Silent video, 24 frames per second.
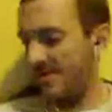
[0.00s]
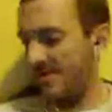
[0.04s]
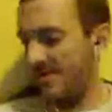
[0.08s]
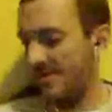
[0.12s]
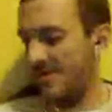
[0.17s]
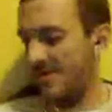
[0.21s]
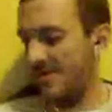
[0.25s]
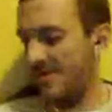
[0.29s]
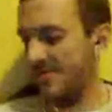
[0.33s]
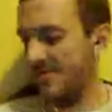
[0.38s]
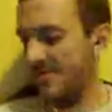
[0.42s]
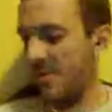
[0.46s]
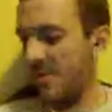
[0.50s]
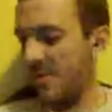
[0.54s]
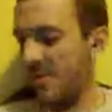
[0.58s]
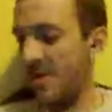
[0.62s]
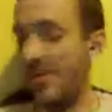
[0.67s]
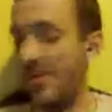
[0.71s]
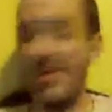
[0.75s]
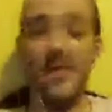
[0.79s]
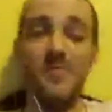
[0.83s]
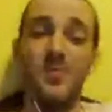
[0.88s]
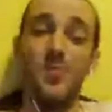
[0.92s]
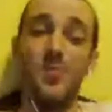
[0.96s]
That's why
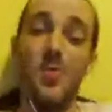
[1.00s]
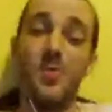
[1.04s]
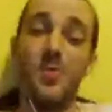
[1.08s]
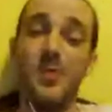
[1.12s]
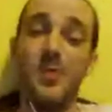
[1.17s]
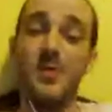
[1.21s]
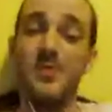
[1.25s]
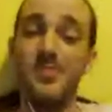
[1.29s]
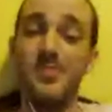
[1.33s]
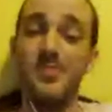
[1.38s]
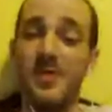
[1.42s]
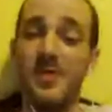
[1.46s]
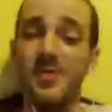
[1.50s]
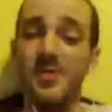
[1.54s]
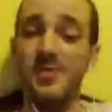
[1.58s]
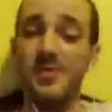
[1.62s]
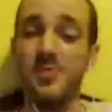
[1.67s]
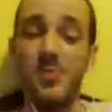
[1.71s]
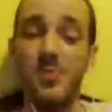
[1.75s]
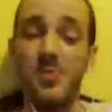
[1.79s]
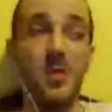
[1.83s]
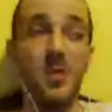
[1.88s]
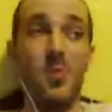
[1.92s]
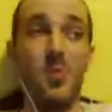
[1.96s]
we haven't woken him, because
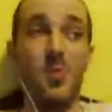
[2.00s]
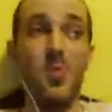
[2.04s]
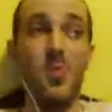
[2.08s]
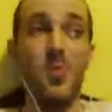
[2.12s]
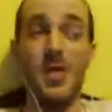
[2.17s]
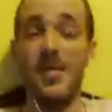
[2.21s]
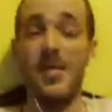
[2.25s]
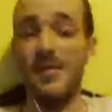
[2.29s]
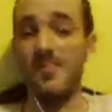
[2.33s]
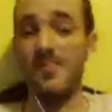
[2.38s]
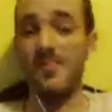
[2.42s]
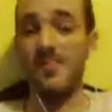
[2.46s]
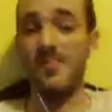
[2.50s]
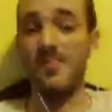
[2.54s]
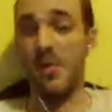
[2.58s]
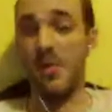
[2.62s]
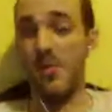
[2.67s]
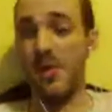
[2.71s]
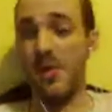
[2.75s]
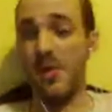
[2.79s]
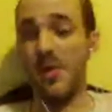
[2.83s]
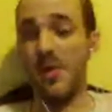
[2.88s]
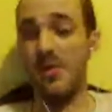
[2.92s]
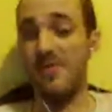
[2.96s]
we don't want him
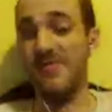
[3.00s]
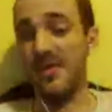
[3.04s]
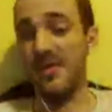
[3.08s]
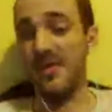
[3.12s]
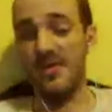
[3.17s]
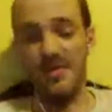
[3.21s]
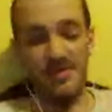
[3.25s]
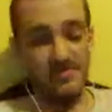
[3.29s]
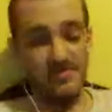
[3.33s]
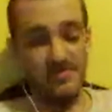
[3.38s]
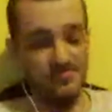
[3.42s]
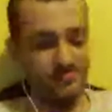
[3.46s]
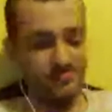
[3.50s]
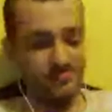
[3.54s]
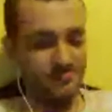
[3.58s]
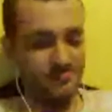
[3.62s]
going on a fucking